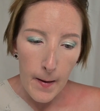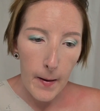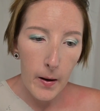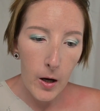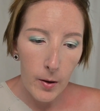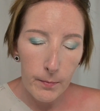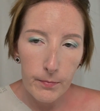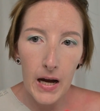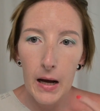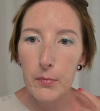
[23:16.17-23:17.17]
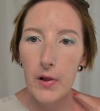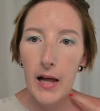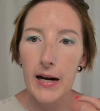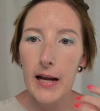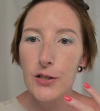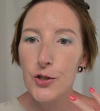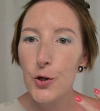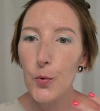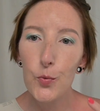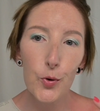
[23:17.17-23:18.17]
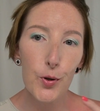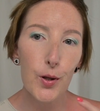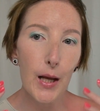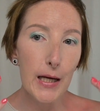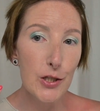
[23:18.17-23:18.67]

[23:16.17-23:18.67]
I'm glad I don't look like